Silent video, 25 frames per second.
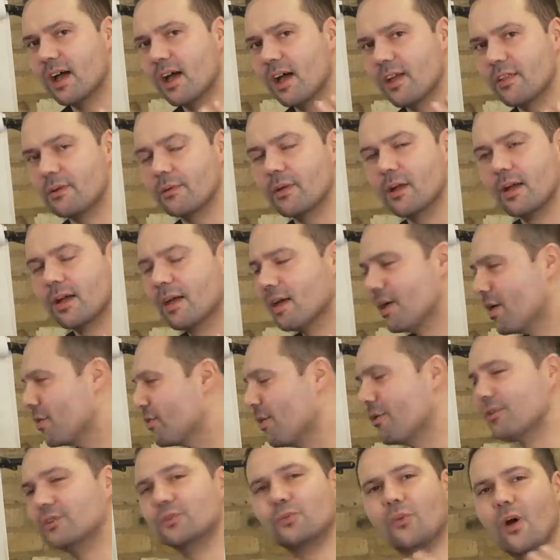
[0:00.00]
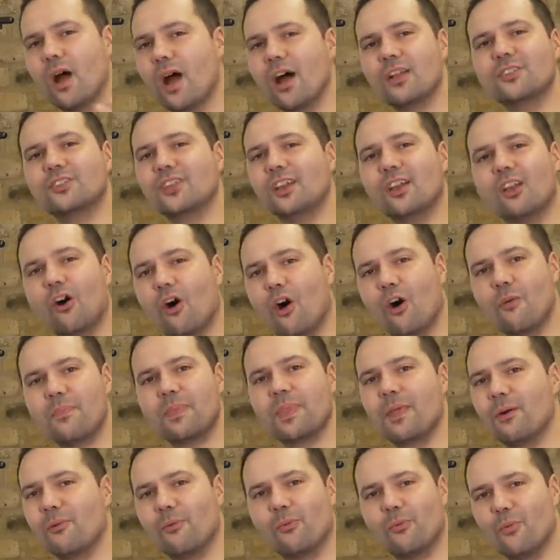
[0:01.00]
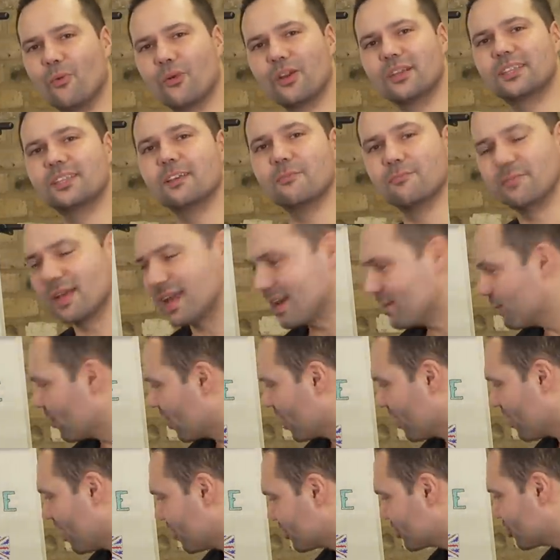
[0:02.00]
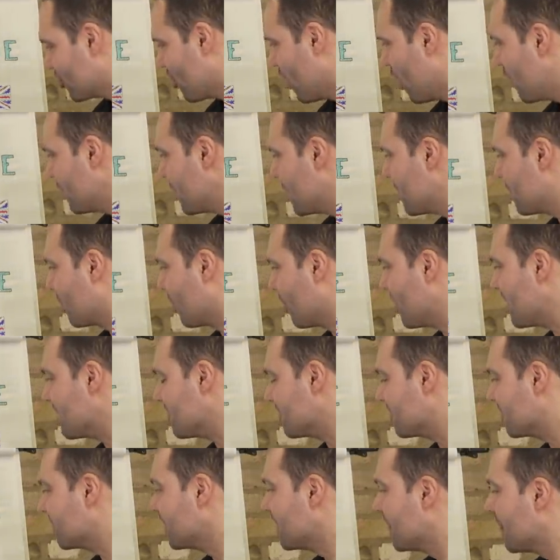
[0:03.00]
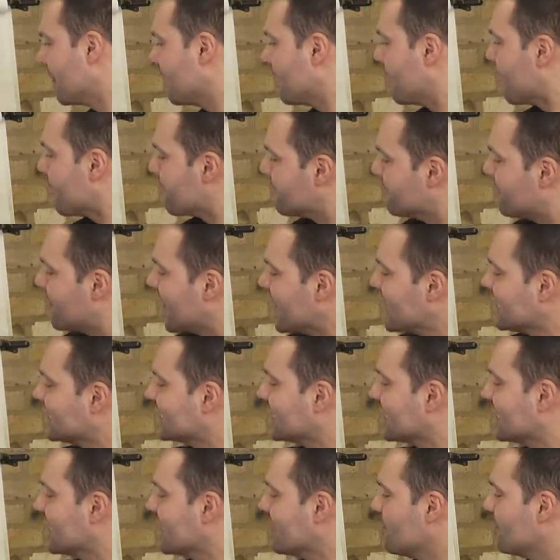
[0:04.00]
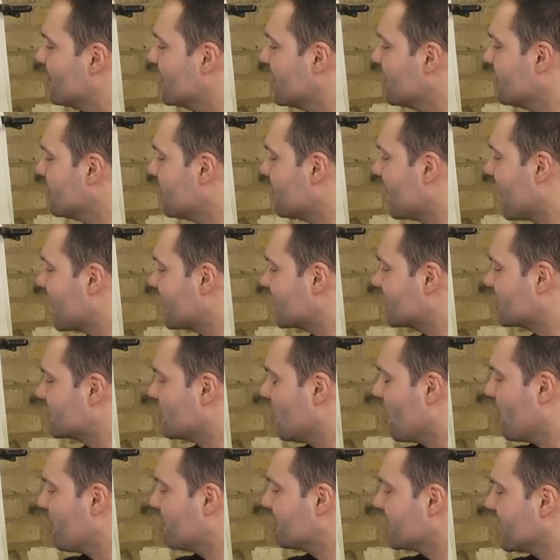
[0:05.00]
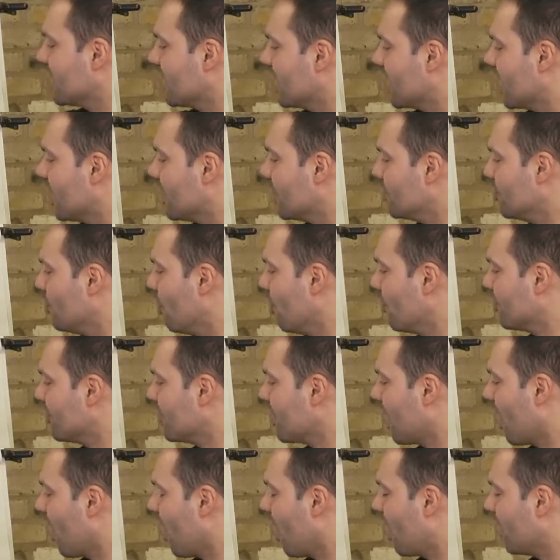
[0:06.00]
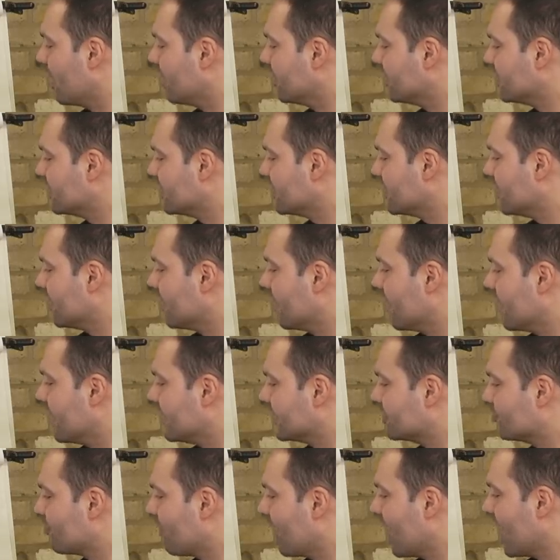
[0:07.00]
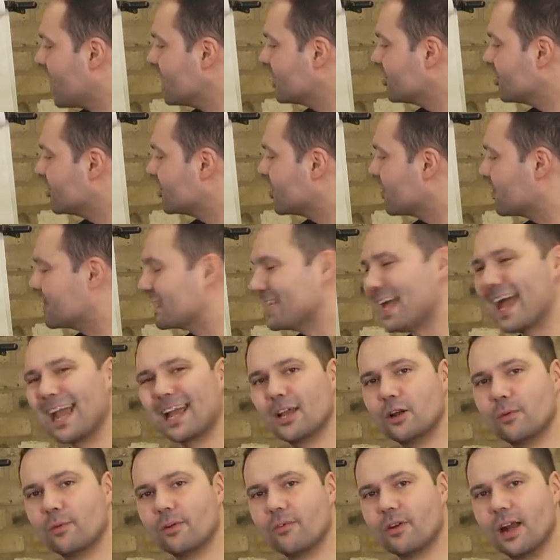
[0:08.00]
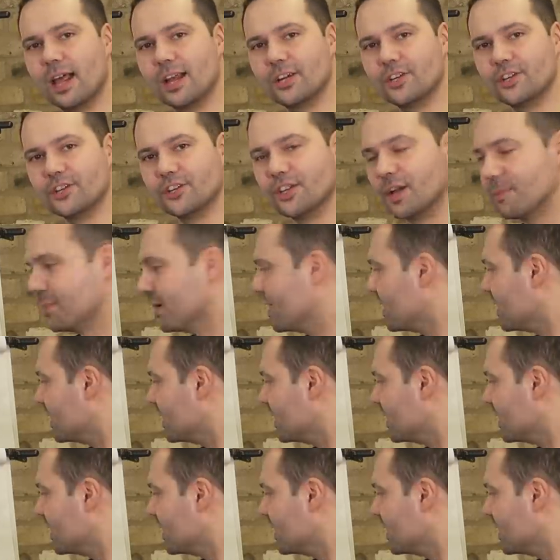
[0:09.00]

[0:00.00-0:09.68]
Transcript: heard those words a lot. What does it mean? Well, I'll try and be brief. Basically, within the backstop, Northern Ireland, its relationship, its economic relationship,